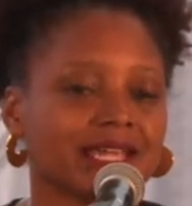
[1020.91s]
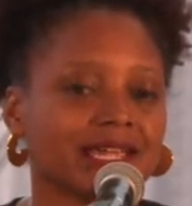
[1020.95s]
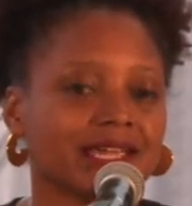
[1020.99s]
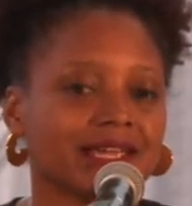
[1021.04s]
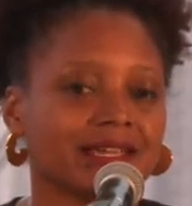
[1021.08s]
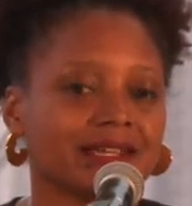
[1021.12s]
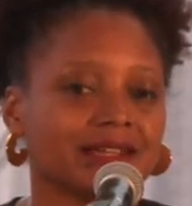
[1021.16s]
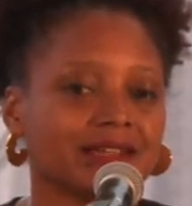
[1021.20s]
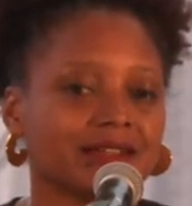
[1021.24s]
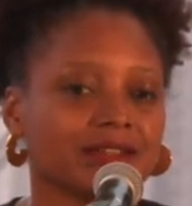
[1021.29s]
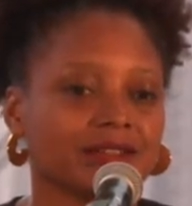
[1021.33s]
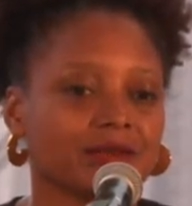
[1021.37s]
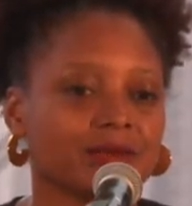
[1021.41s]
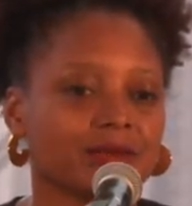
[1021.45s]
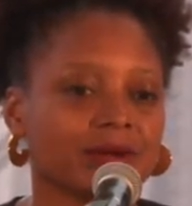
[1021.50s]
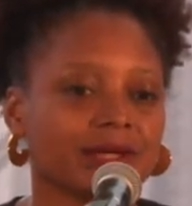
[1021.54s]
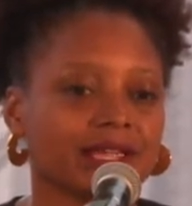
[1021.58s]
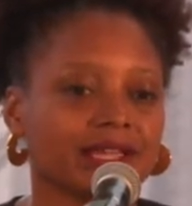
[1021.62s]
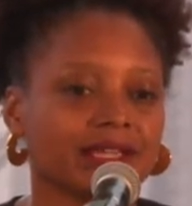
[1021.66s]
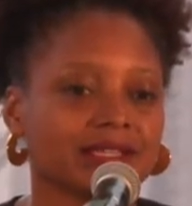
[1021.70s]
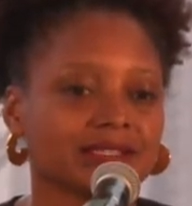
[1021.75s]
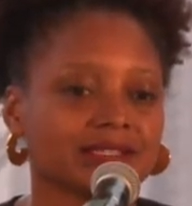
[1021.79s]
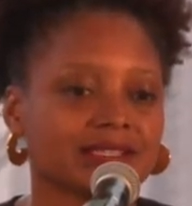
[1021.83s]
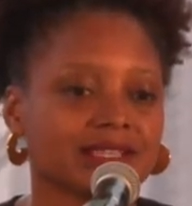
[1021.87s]
and the
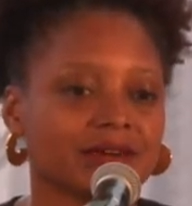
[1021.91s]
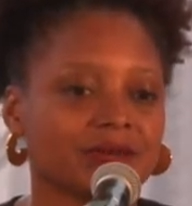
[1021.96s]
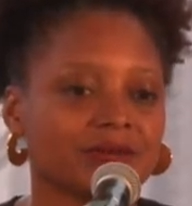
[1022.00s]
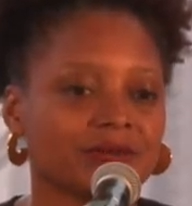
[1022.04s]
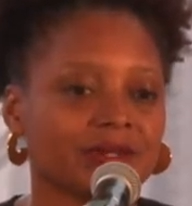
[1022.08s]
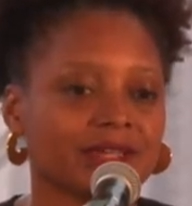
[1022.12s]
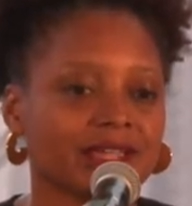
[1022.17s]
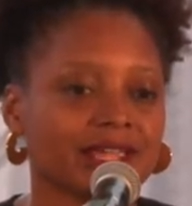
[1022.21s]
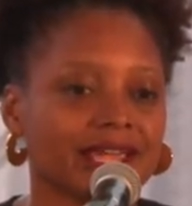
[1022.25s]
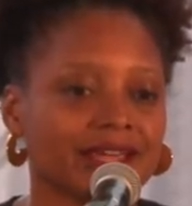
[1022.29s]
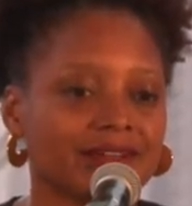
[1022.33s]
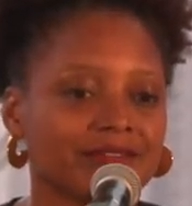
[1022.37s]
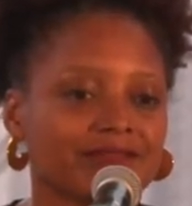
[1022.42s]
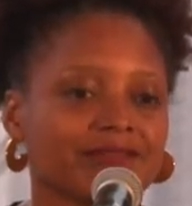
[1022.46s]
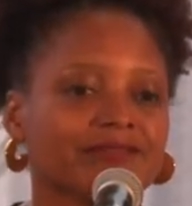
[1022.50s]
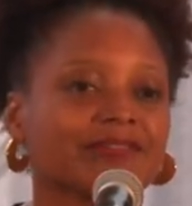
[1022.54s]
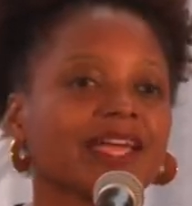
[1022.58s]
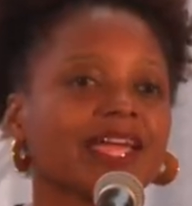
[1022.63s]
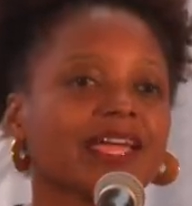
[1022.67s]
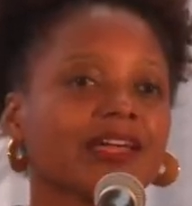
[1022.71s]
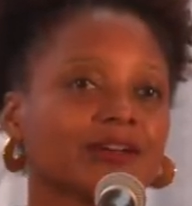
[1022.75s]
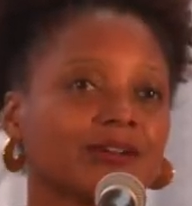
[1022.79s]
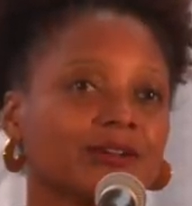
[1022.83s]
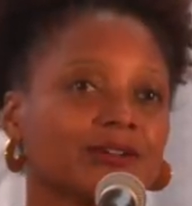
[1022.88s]
ways that we have
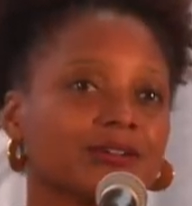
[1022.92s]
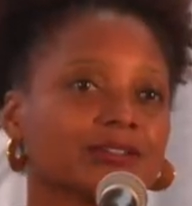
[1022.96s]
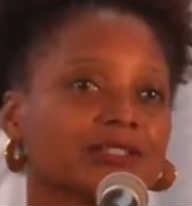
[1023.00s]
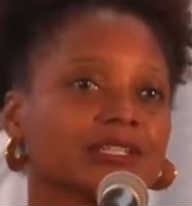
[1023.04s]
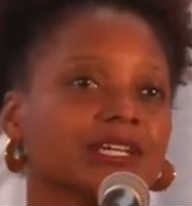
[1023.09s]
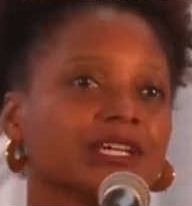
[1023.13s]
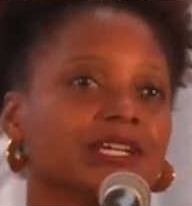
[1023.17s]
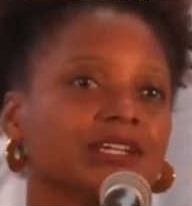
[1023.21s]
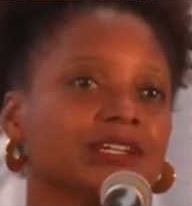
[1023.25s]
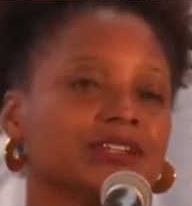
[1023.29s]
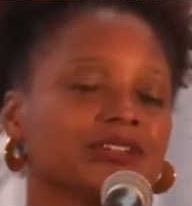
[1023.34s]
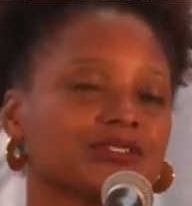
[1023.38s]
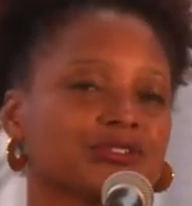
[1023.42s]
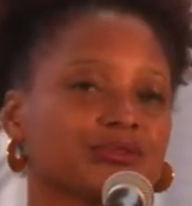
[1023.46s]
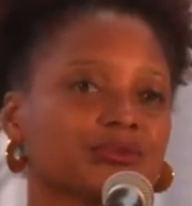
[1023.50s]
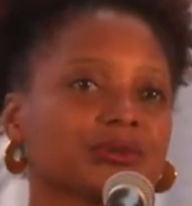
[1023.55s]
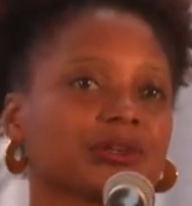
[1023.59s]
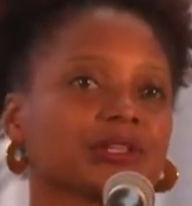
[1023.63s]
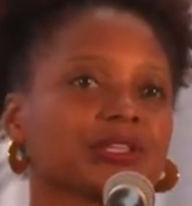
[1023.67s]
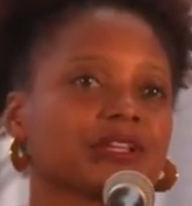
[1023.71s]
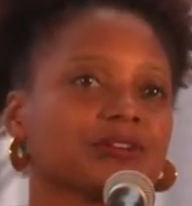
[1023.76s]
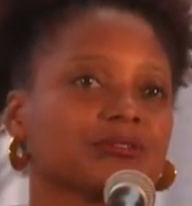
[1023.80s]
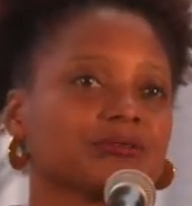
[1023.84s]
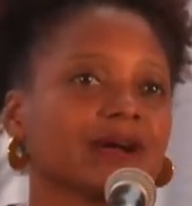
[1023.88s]
failed to
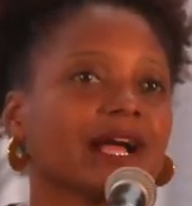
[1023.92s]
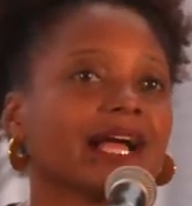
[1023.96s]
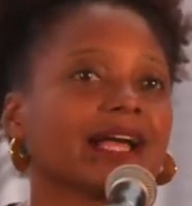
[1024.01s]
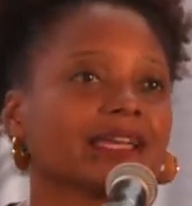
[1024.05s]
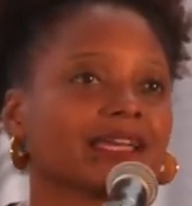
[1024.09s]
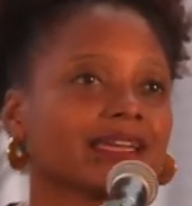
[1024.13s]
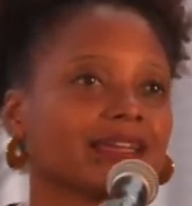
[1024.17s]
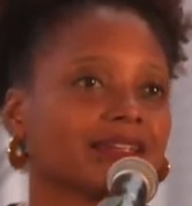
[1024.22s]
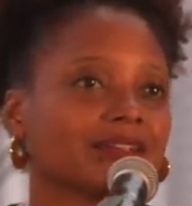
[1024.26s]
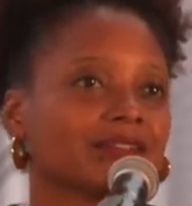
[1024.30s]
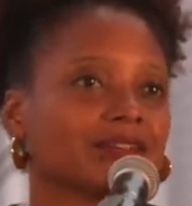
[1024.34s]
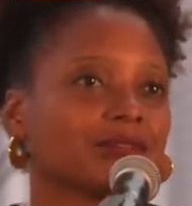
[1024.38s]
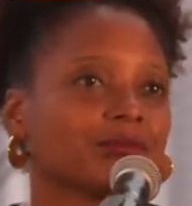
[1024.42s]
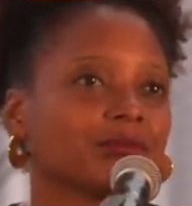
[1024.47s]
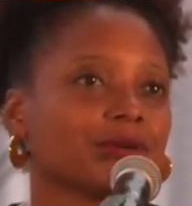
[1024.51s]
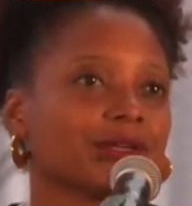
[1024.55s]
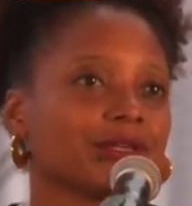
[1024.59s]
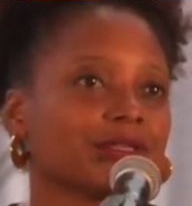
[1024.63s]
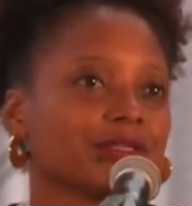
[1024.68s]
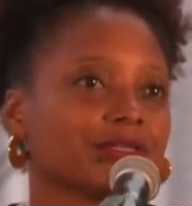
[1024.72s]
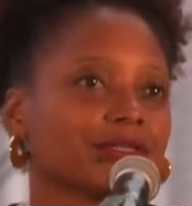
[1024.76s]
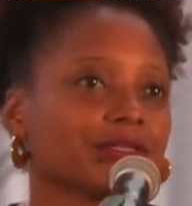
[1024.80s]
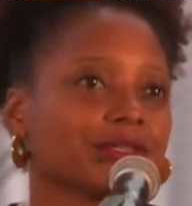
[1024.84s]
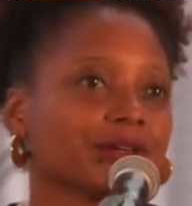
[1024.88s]
really reckon with